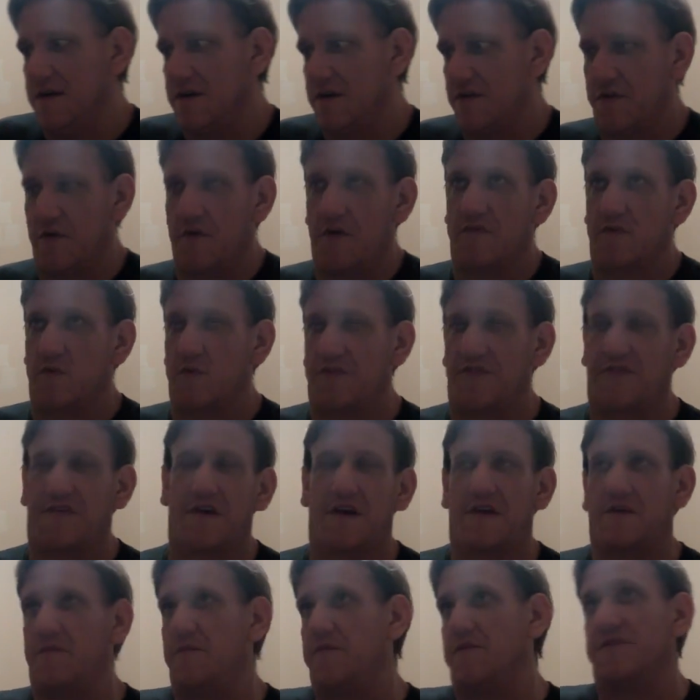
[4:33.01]
So everyone's
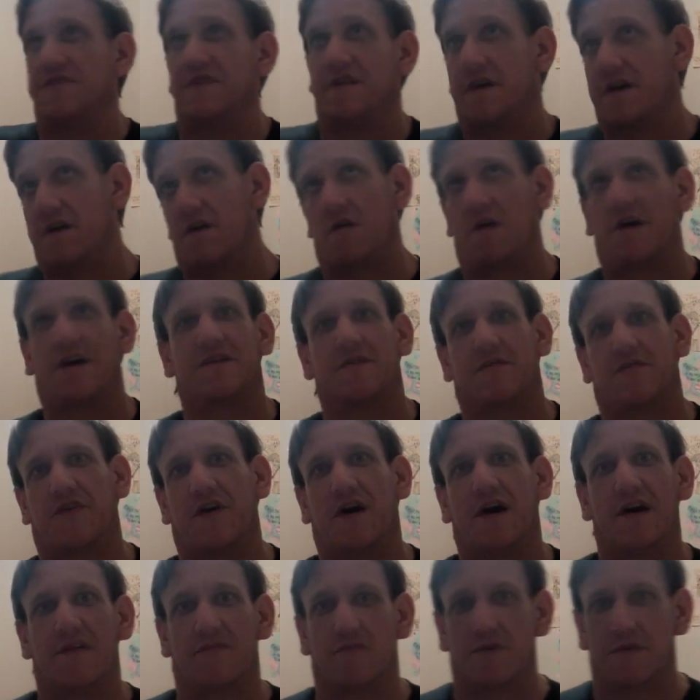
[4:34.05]
like breathing a collective
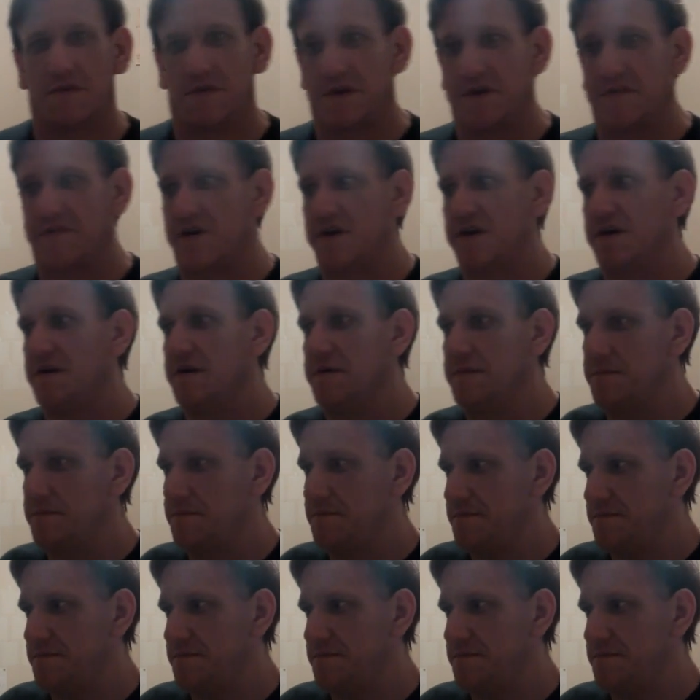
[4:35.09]
sigh of relief here.